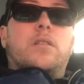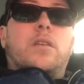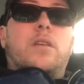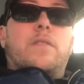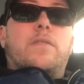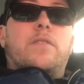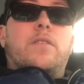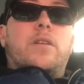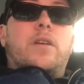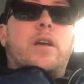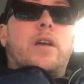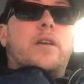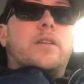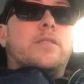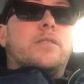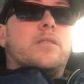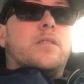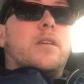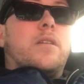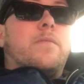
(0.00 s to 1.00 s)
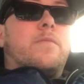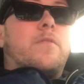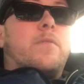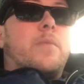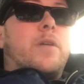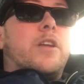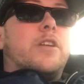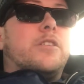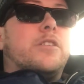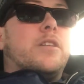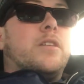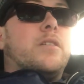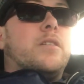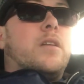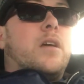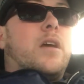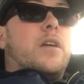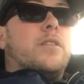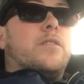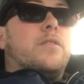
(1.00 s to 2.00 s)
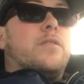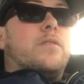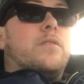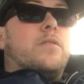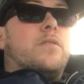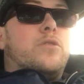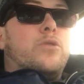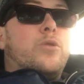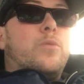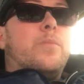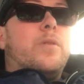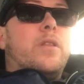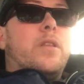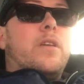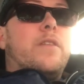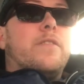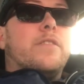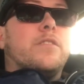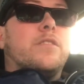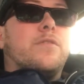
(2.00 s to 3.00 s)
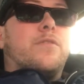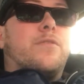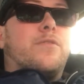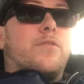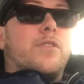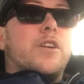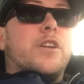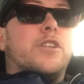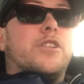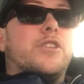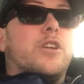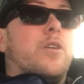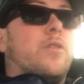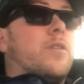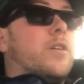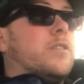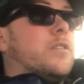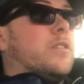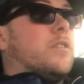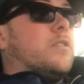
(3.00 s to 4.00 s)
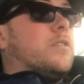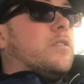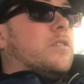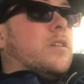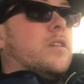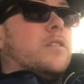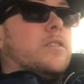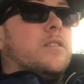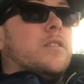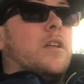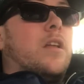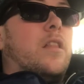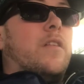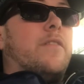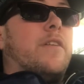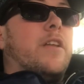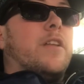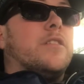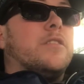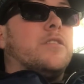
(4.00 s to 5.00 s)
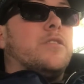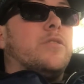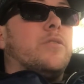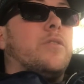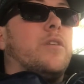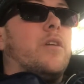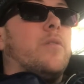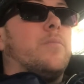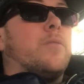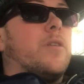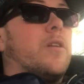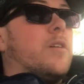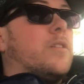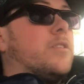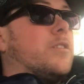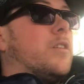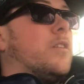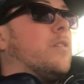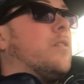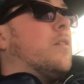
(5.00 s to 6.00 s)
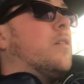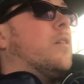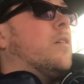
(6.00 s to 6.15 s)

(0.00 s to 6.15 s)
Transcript: give you guys the information. I do believe it's a free show because it's an elevated studio production.